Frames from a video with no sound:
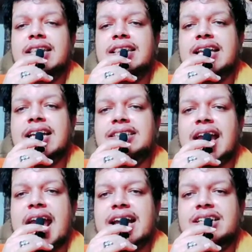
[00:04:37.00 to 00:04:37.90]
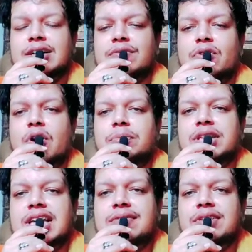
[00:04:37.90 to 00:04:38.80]
And there's a character
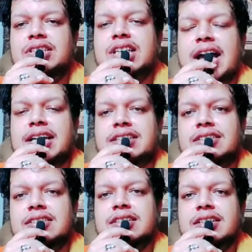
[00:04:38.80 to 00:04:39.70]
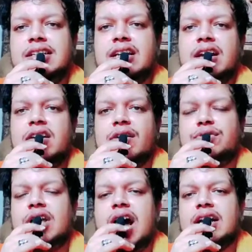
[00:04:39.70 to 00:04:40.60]
from the evil side,
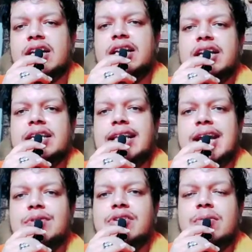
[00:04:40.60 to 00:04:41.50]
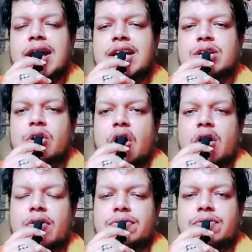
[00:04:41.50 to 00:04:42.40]
Raftar, that will remind you
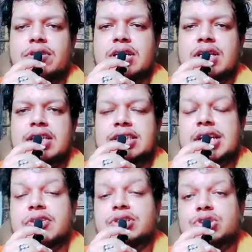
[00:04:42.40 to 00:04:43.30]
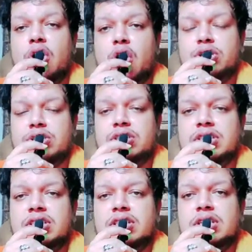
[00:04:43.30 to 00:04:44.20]
of General Zod,
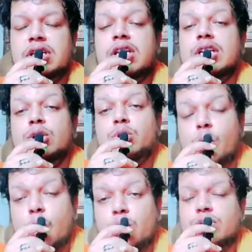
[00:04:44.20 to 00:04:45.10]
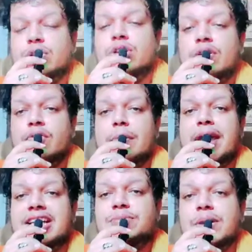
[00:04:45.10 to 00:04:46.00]
Toad
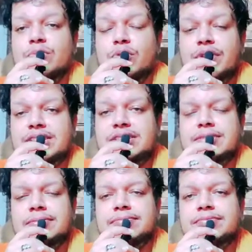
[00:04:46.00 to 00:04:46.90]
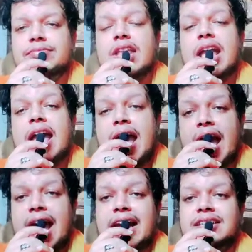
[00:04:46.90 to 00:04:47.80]
from X-Men movies,
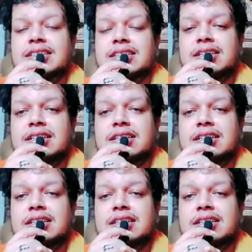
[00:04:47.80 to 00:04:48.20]
and